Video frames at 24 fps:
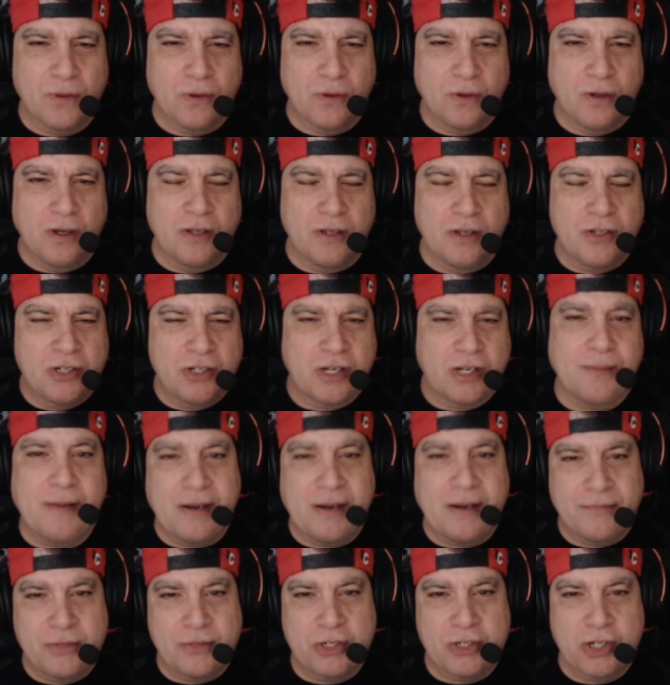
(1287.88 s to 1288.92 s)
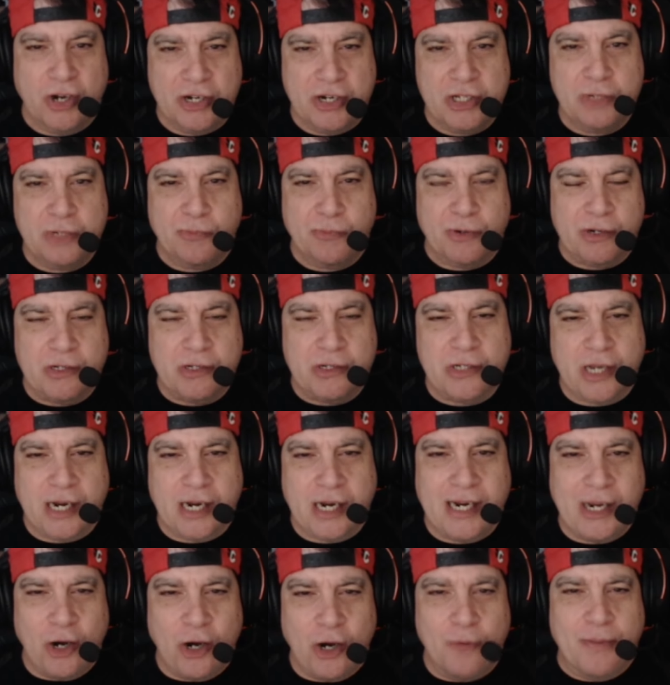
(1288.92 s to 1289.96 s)
and some have side springs, a
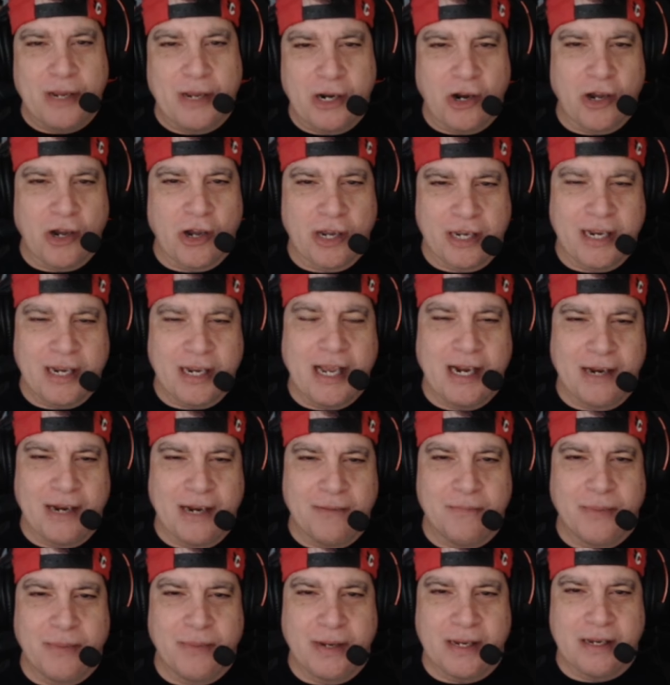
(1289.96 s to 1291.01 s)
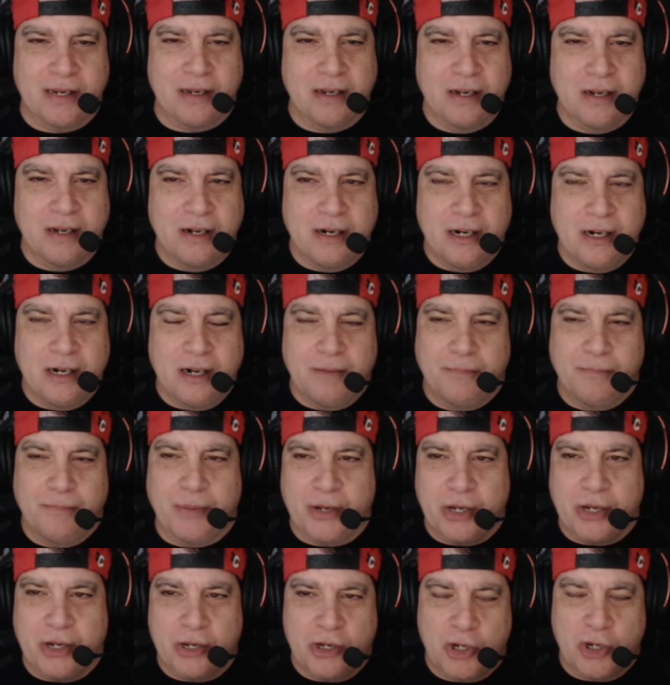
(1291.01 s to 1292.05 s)
little bit like an LMP. But
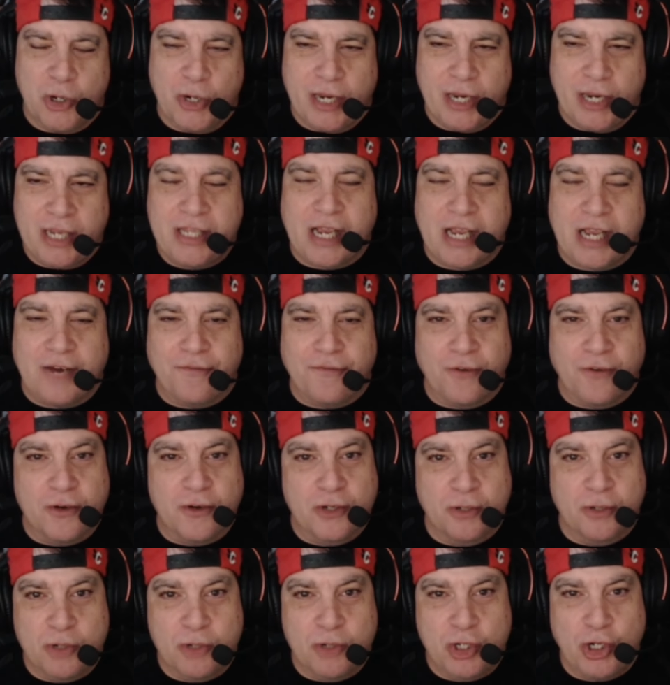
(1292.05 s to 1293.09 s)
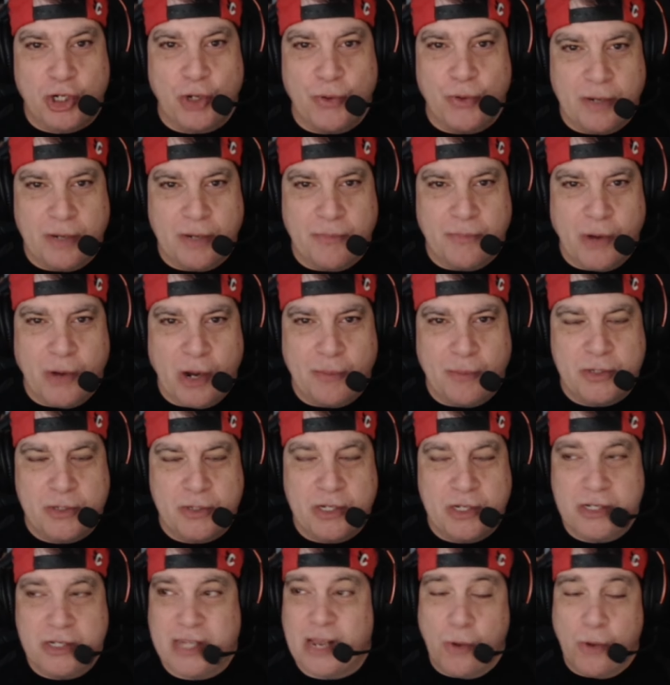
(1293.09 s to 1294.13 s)
you need that for some tuning
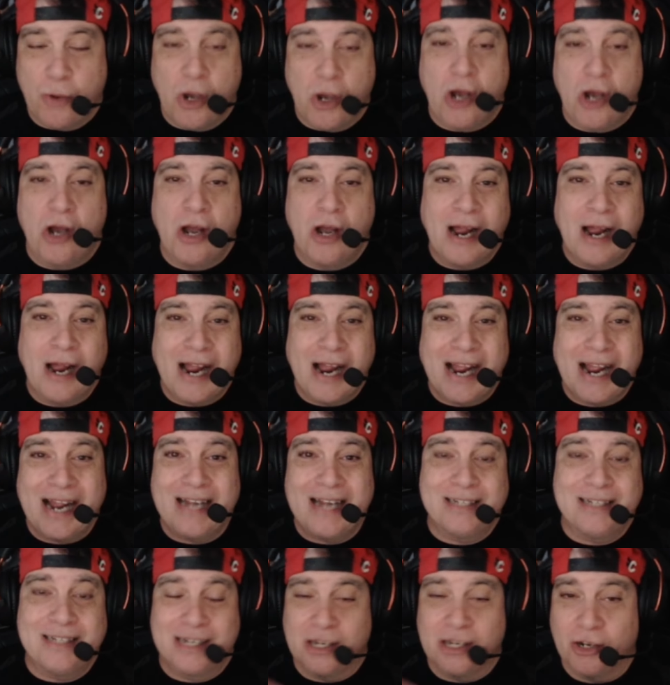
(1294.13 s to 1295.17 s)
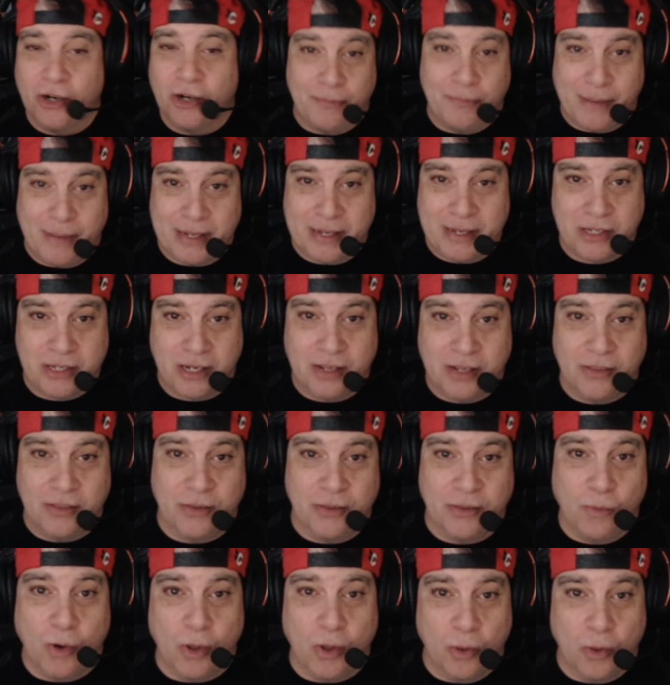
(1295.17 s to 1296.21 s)
purposes. They were handling a lot better
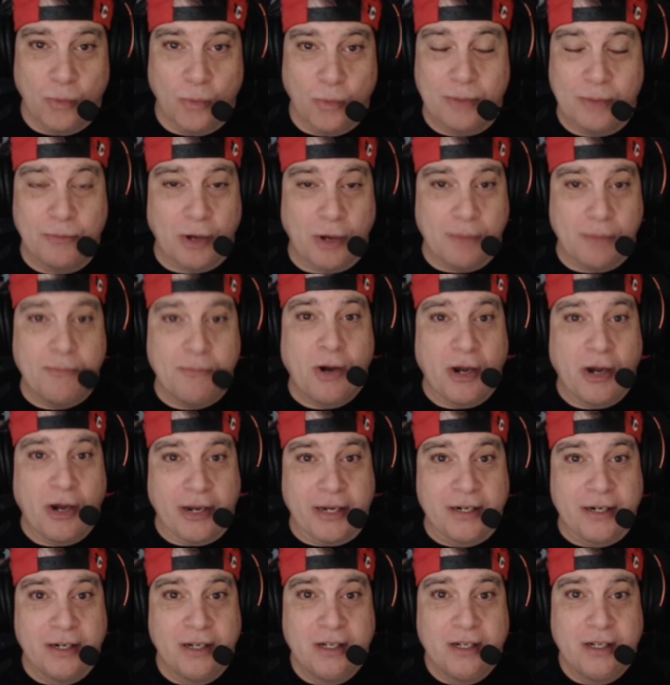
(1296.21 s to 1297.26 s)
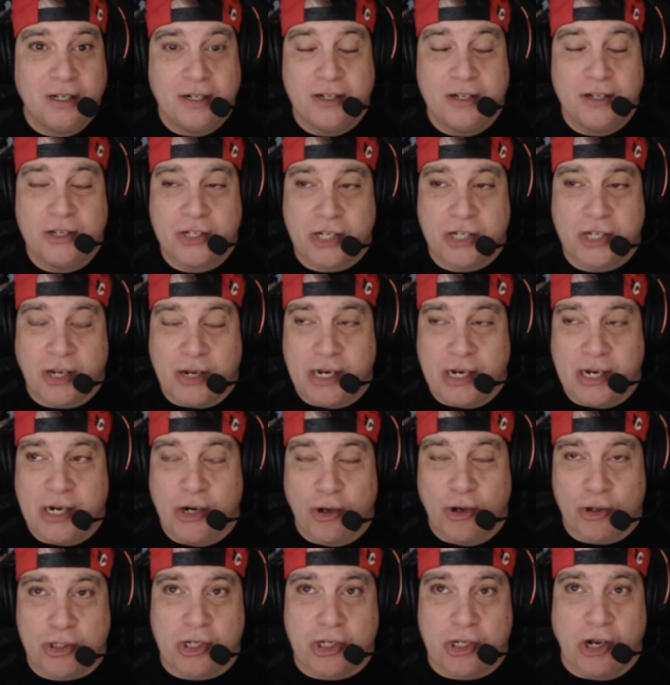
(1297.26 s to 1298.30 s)
than what the one like mine, so it
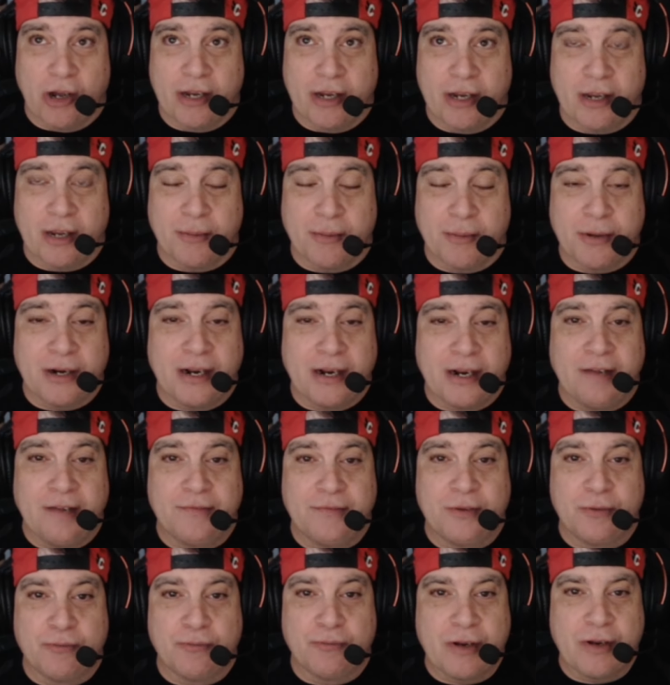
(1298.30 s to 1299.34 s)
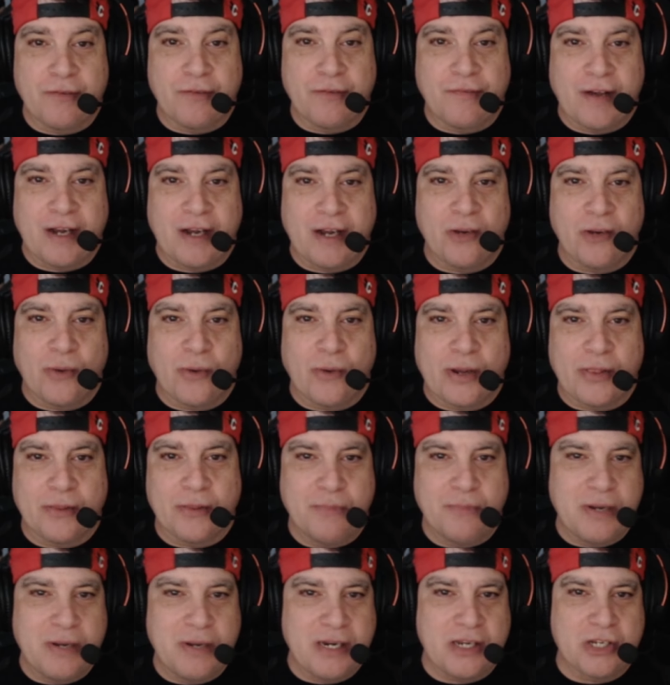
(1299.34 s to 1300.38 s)
looks like I'm going to have to reevaluate the
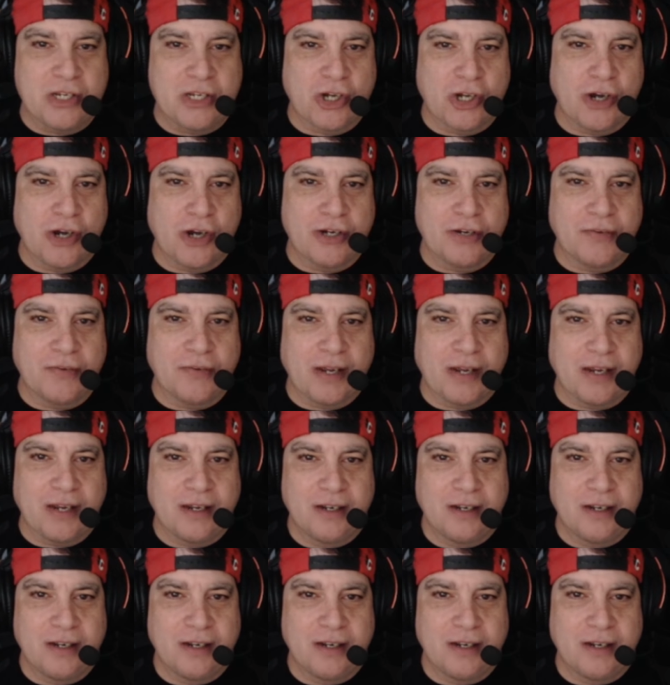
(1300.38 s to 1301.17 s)
Mini side of it,